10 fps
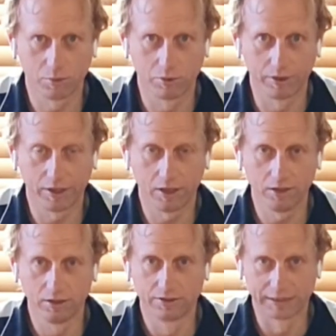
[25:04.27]
2.0,
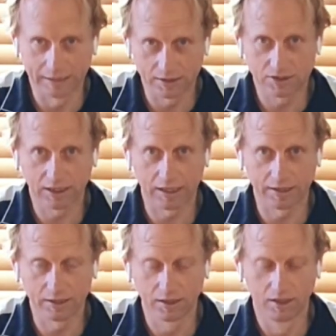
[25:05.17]
to get
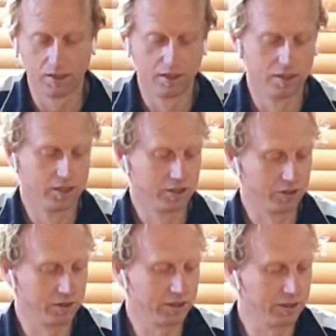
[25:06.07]
started, you
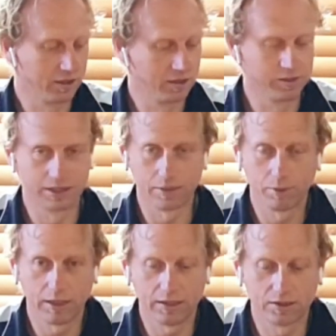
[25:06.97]
need
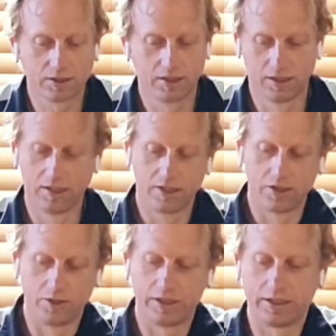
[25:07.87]
templates,
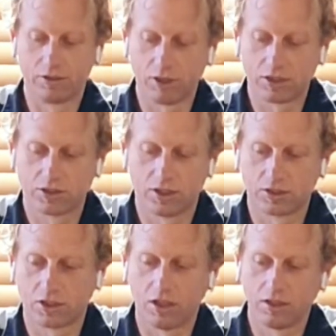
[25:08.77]
you need the right size
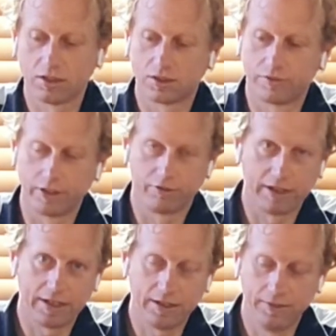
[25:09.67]
collets for your
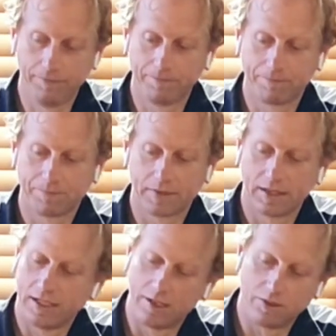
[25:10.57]
router,
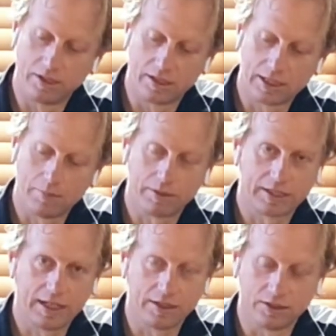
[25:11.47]
and you need a couple of
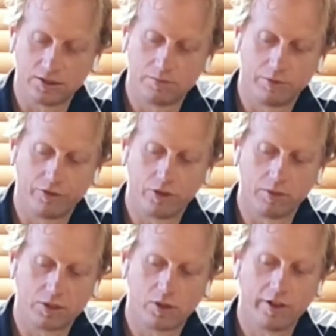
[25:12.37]
cutters,
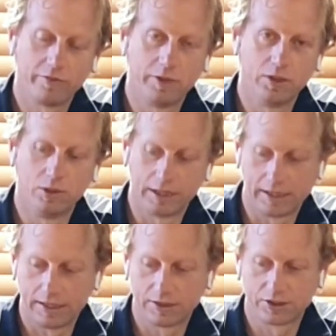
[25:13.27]
preferably 12mm
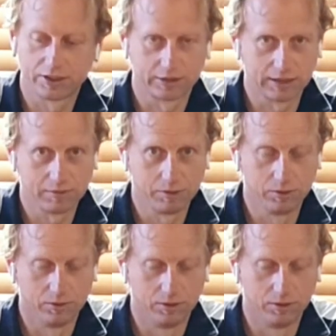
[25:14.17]
and 16mm.